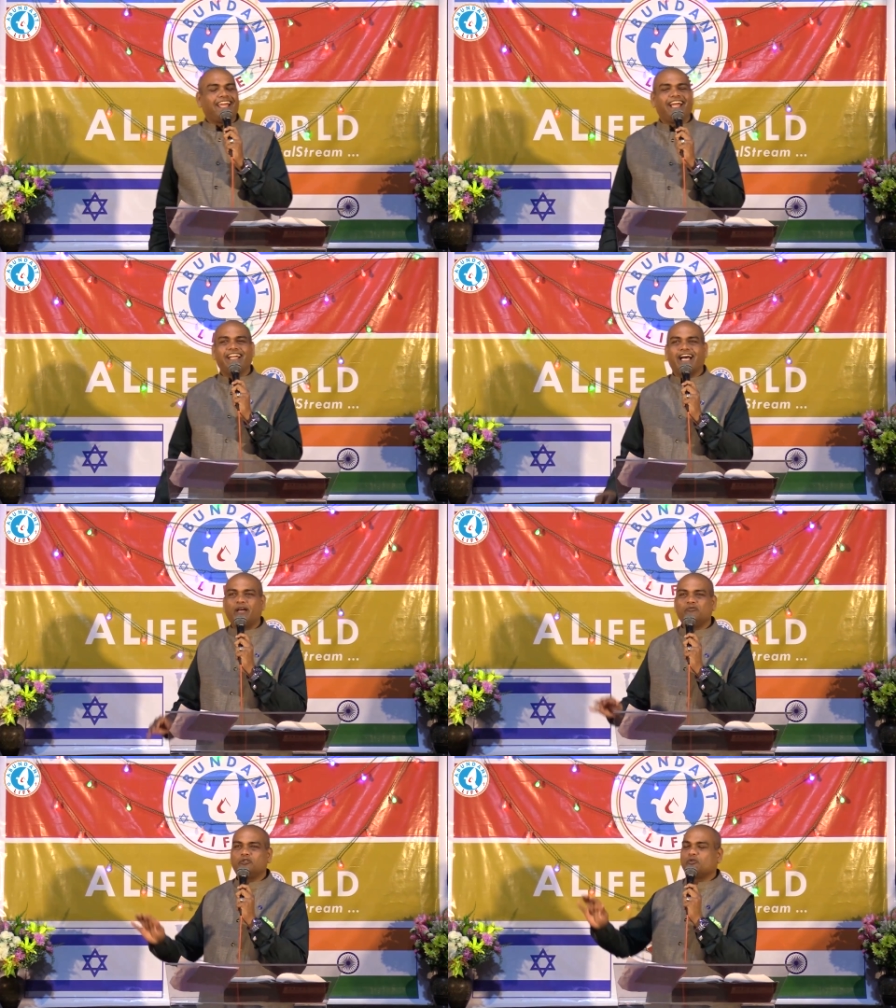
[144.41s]
And
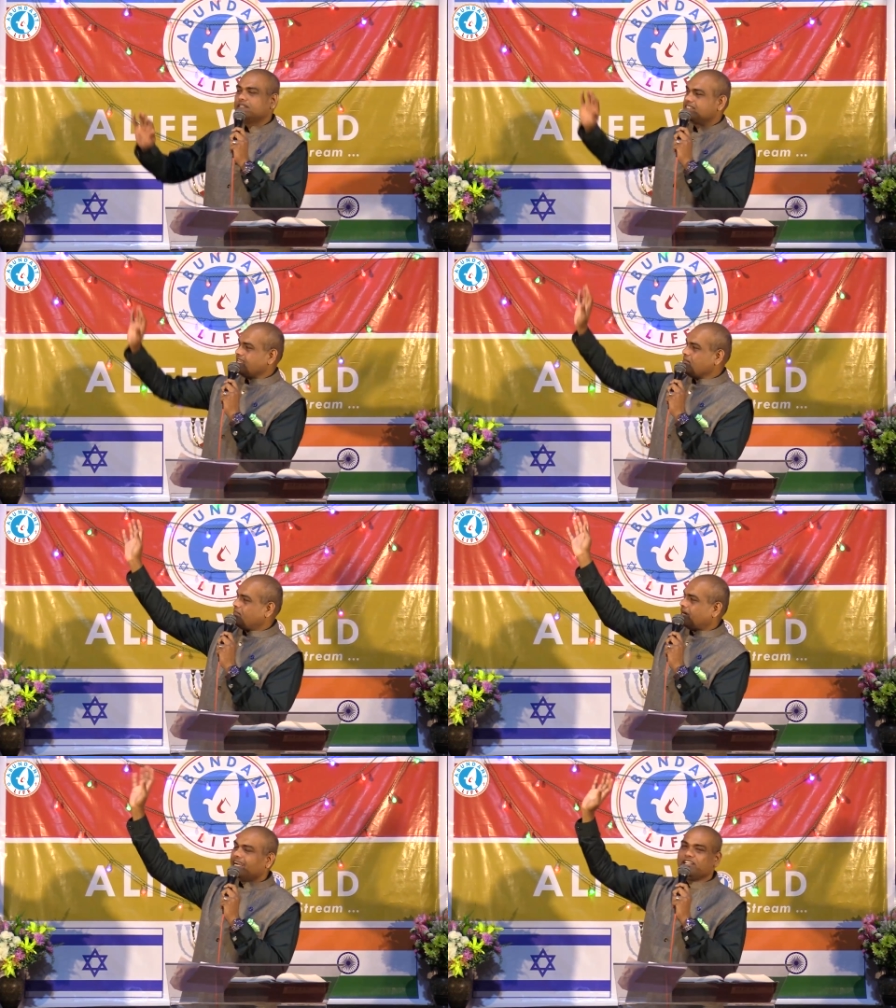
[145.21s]
I would go and say
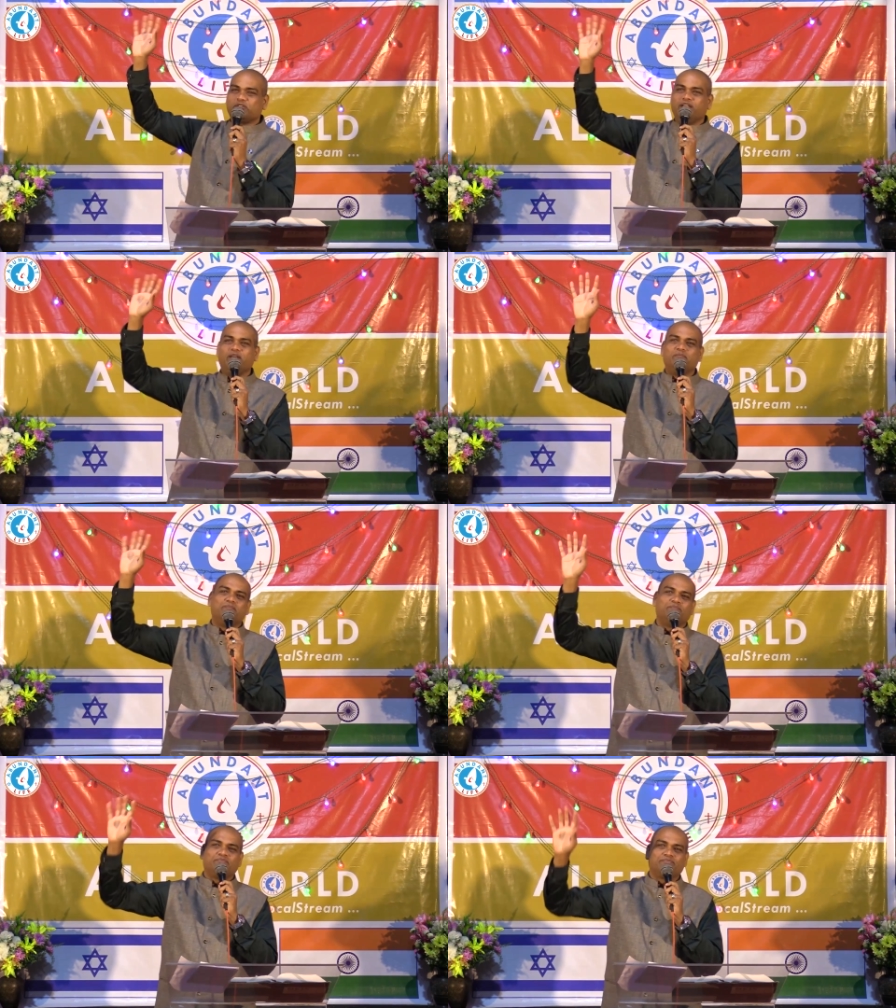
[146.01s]
bye to
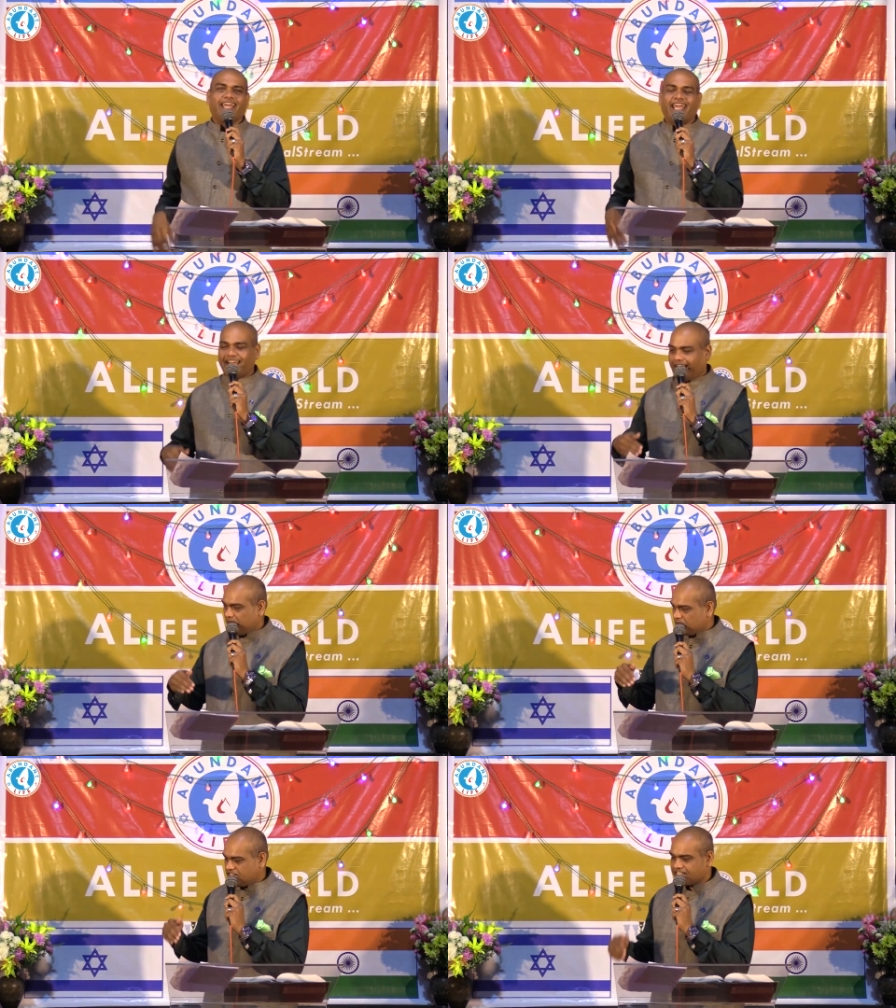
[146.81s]
him, and
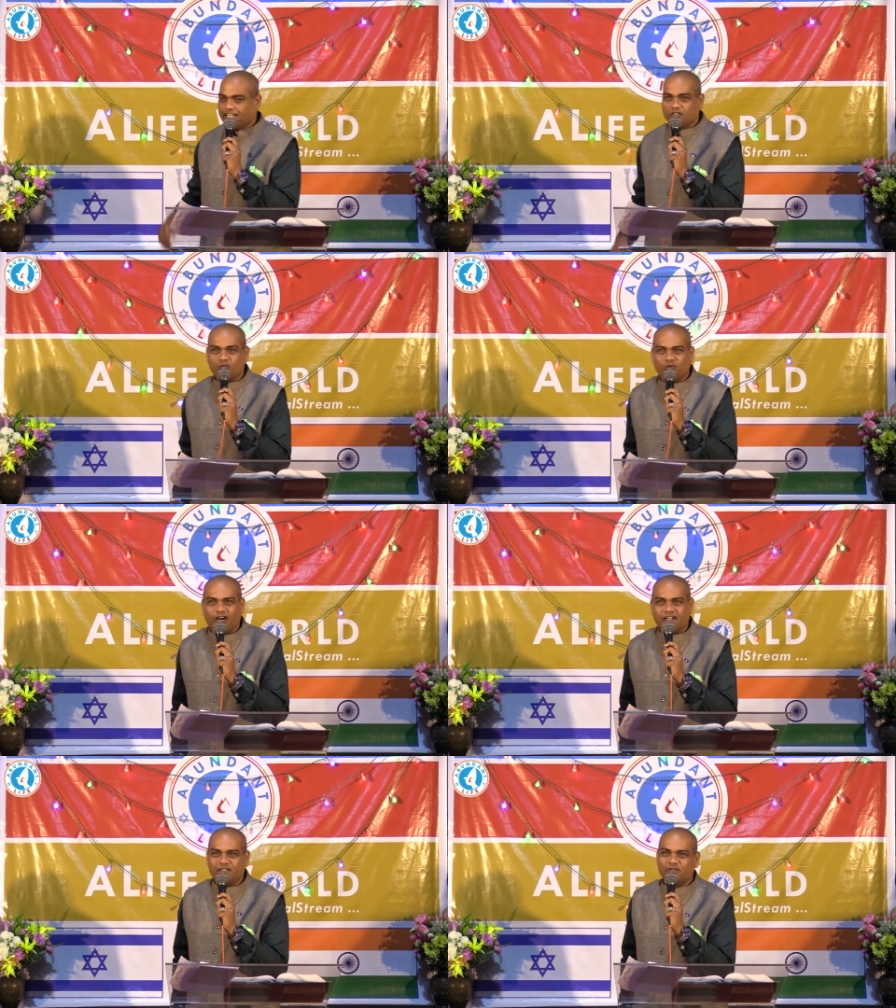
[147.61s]
I would try to
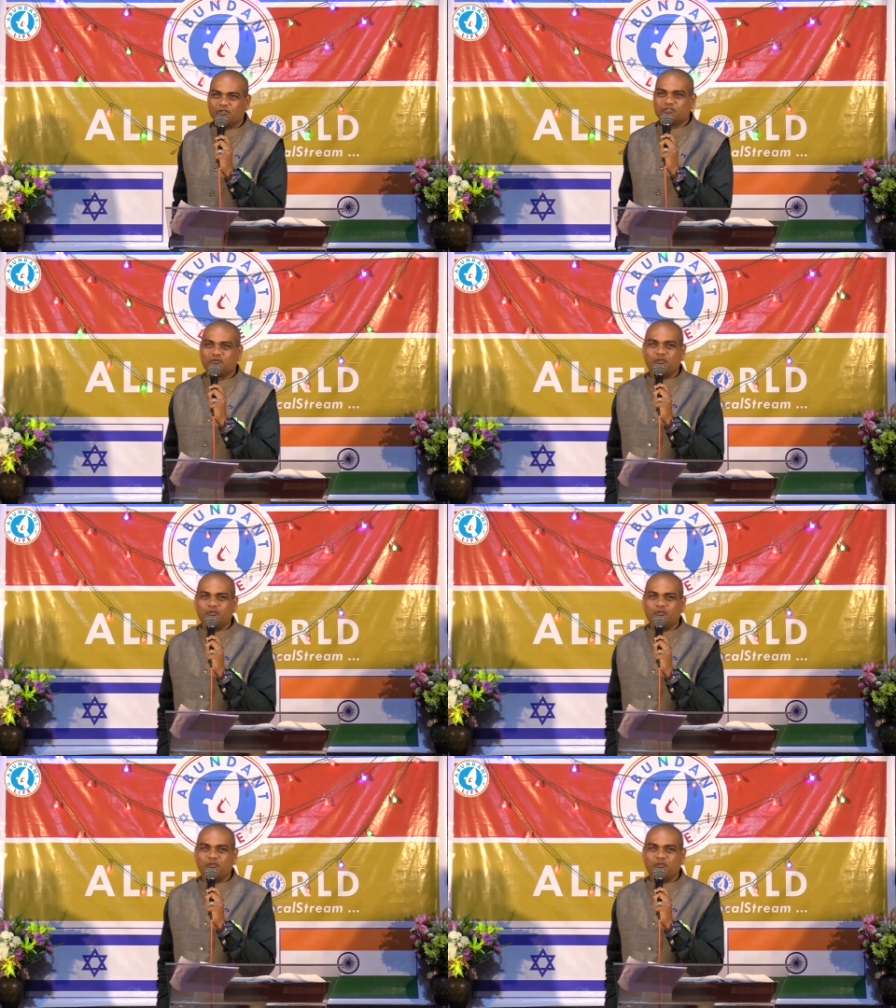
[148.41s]
walk in those